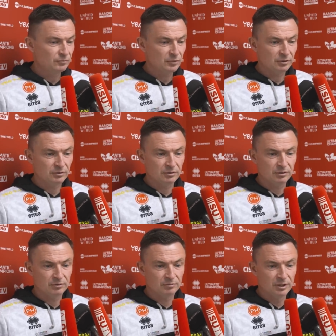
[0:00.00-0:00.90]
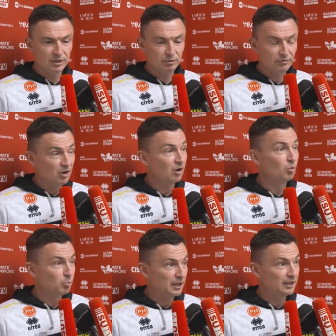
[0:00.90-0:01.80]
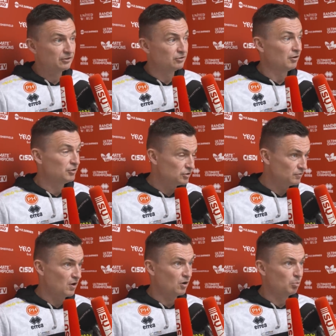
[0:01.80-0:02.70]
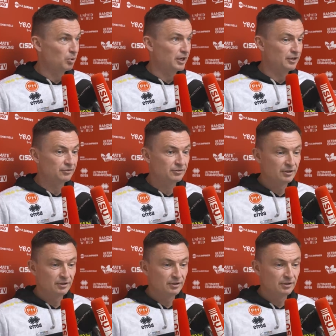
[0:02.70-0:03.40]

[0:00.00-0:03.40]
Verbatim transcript: And we've got good players, Norwich have got good players,